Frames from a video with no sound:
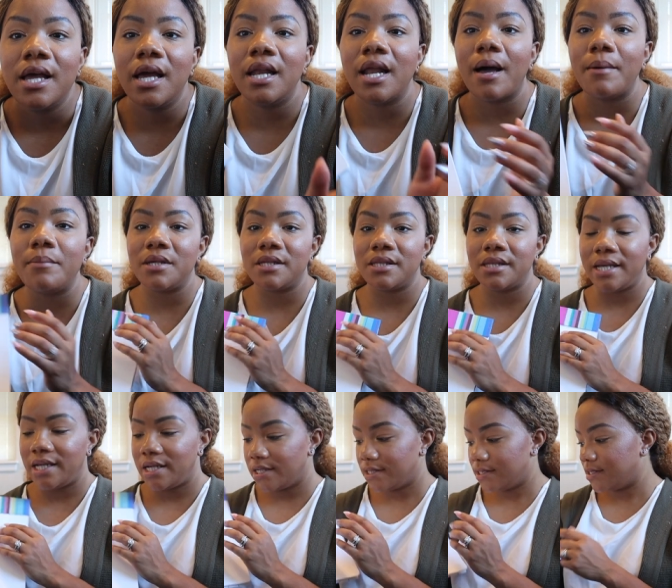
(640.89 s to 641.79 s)
and I've been
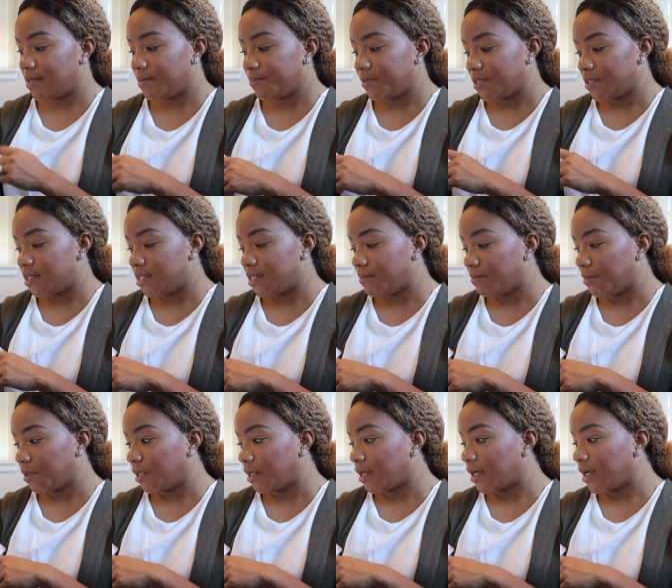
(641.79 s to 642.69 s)
linking something
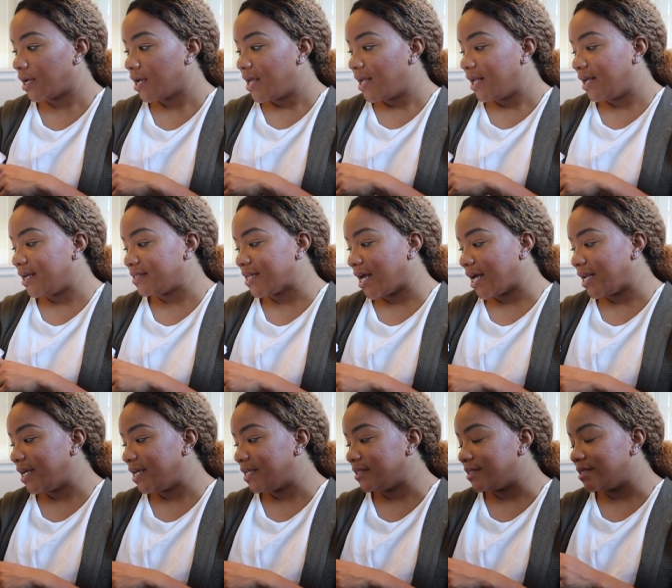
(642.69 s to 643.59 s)
similar because I
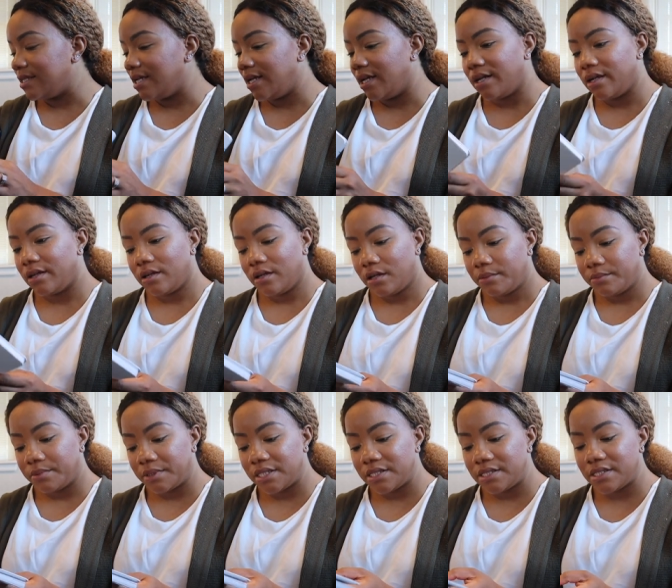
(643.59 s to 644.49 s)
didn't see it.
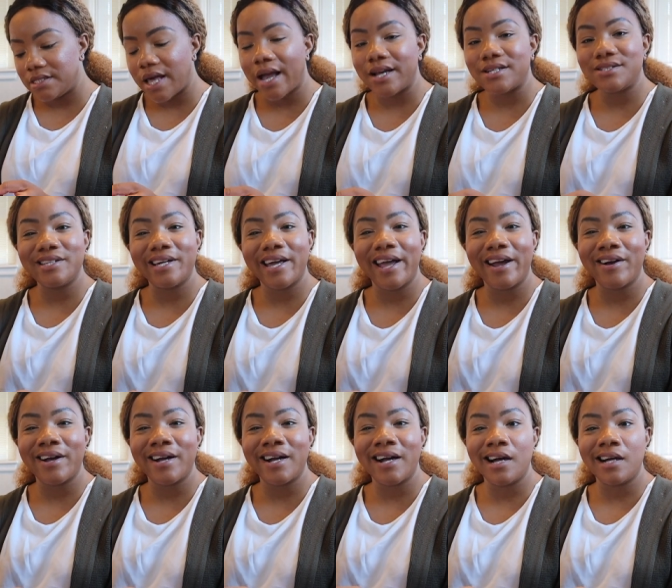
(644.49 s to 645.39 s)
But this is actually
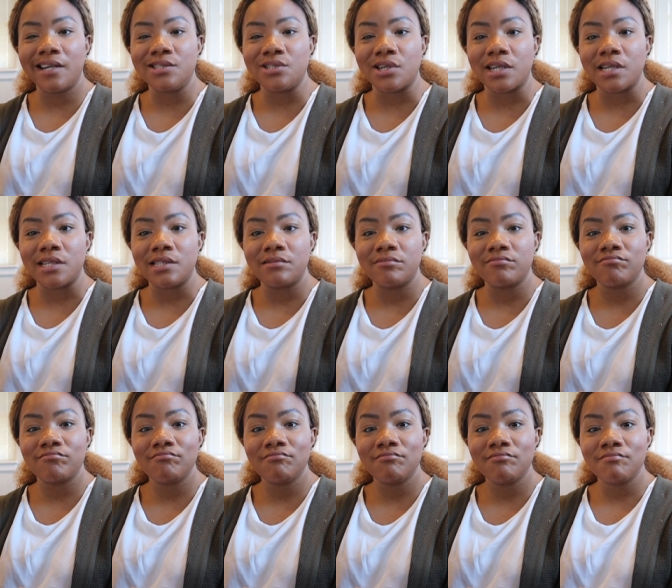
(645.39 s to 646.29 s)
Erin Condren.
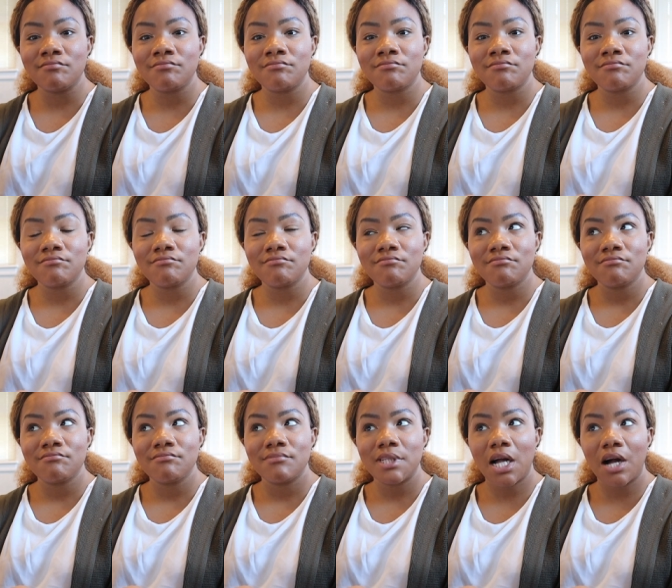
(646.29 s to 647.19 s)

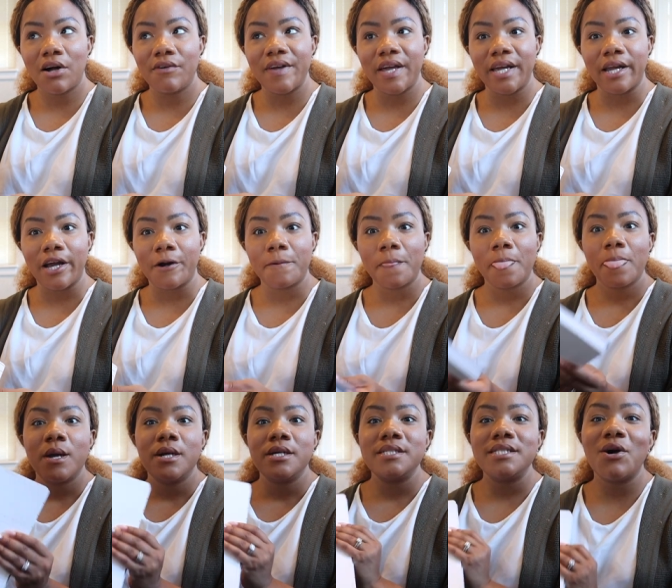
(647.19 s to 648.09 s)
Go figure.
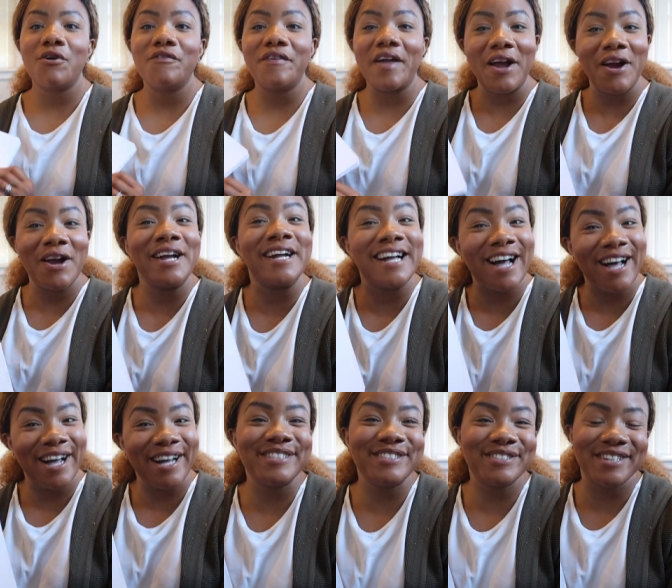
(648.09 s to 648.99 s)
So if Erin
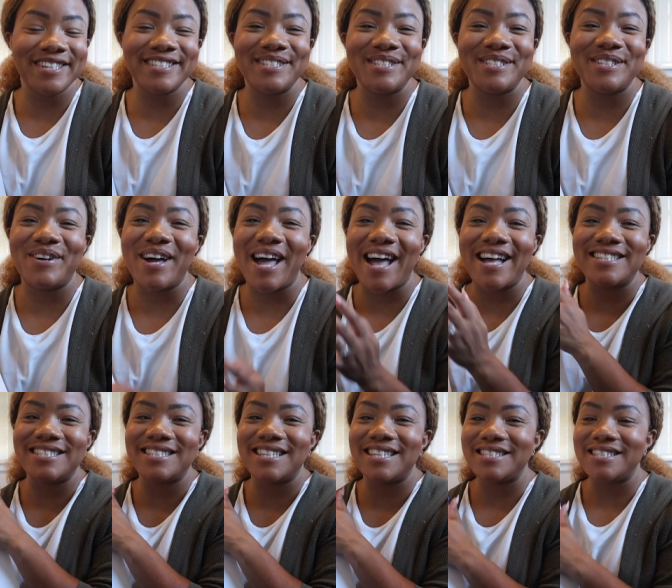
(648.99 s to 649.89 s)
Condren still
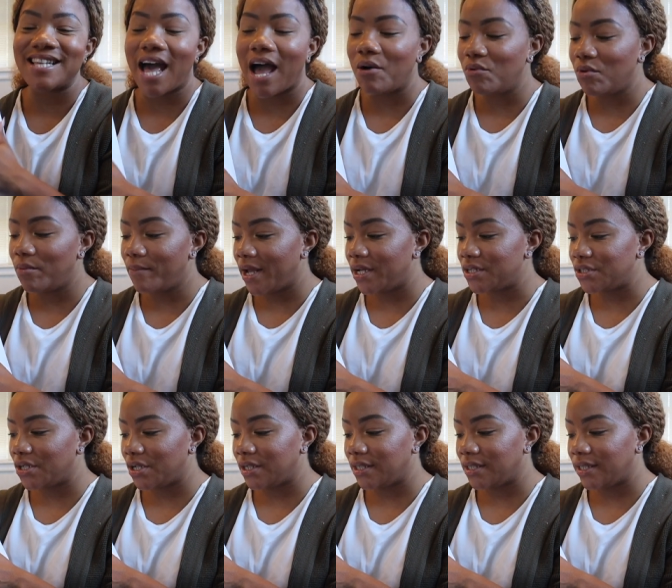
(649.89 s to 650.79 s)
has this, I will make
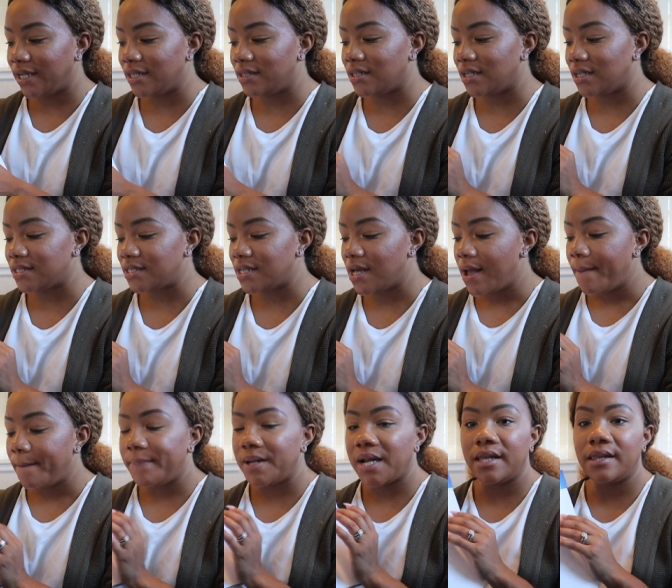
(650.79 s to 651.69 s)
sure to link this.
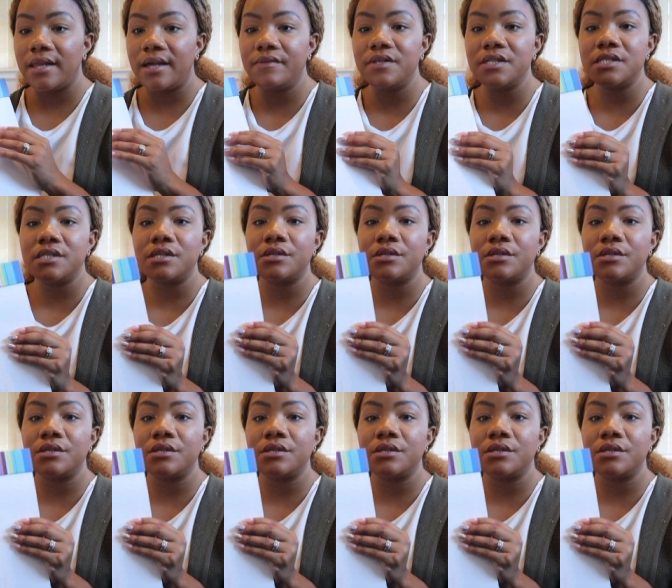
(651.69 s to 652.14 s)
But I love this